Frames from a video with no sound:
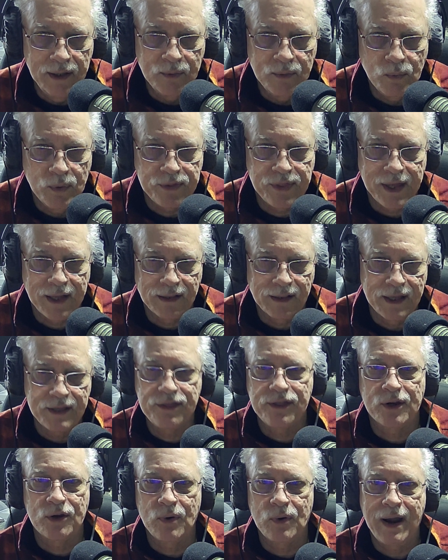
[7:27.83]
with a
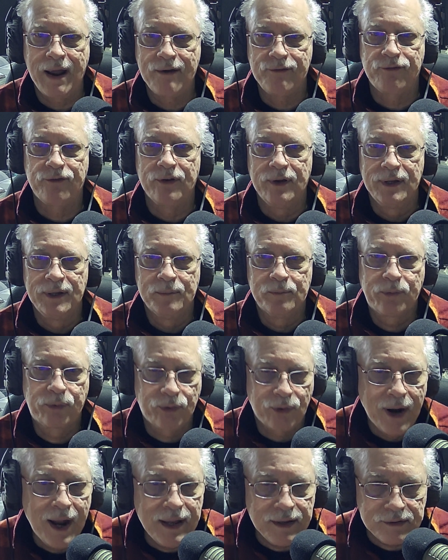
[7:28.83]
lithograph
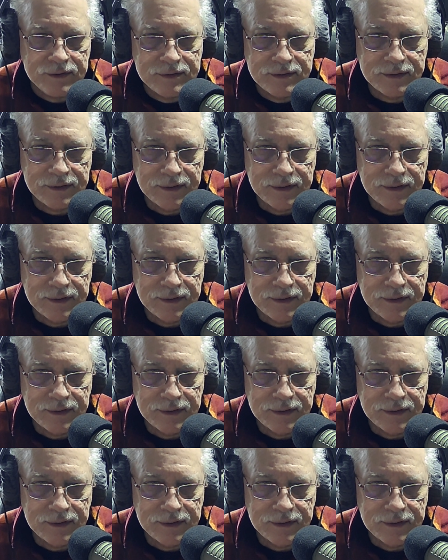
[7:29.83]
print.